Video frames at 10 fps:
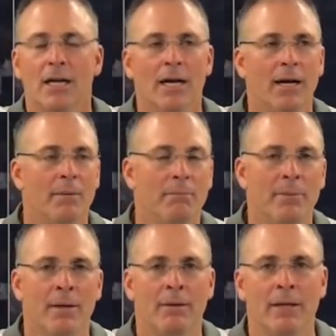Um,
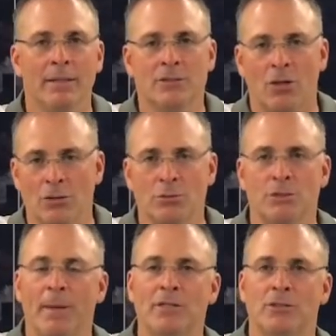you know, and it starts with
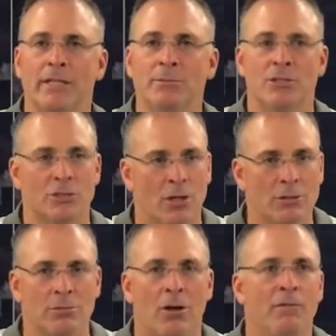special teams, it
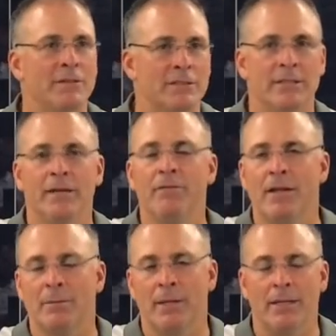starts with offense and
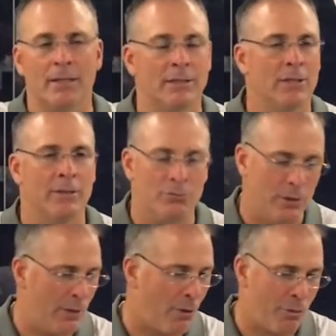defense. I mean, it's, it's
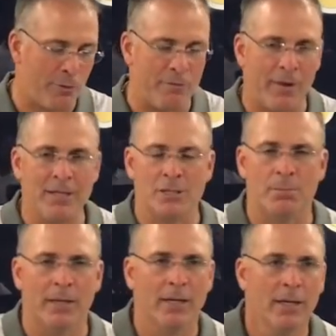really all three phases,
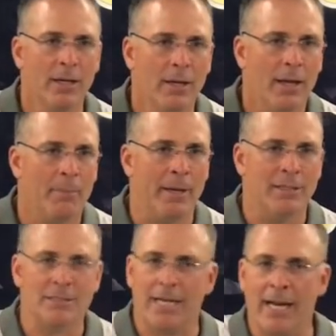but I mean, the
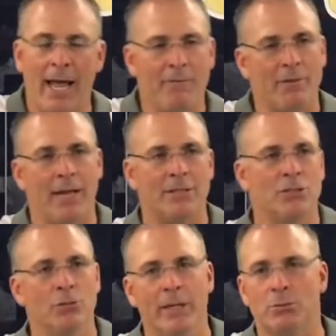second half, the last
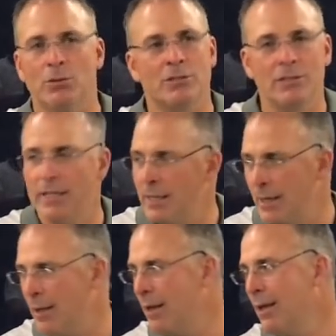two weeks, we're sitting in
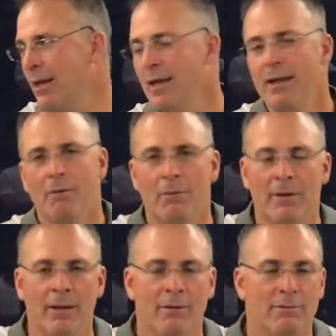the,
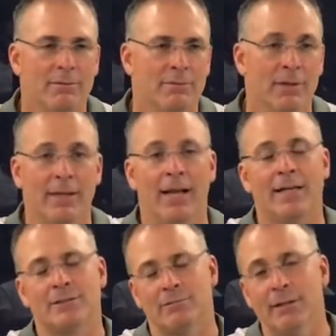you know, really
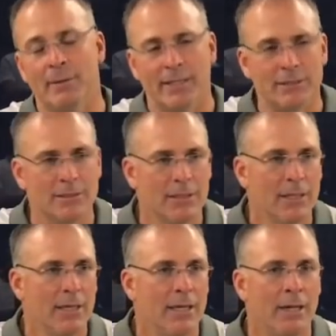last three weeks.
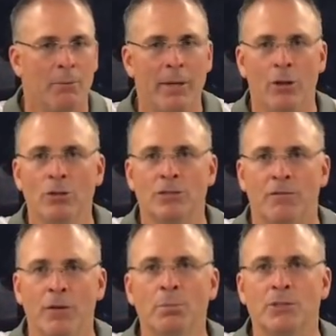You know, we lose a
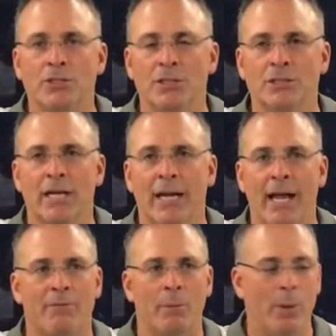field position in the second
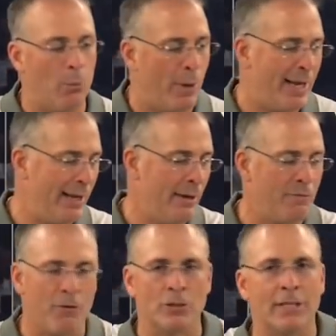half, and we win it in the
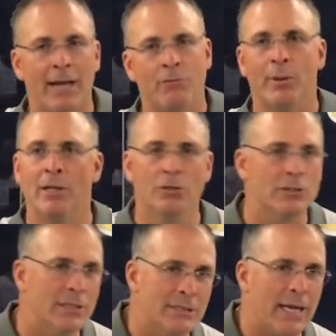first half, and we lose
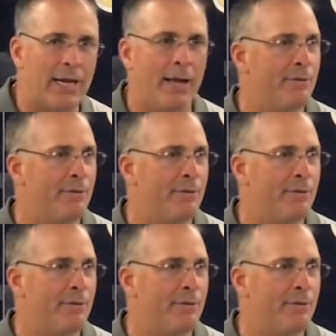it in the second half.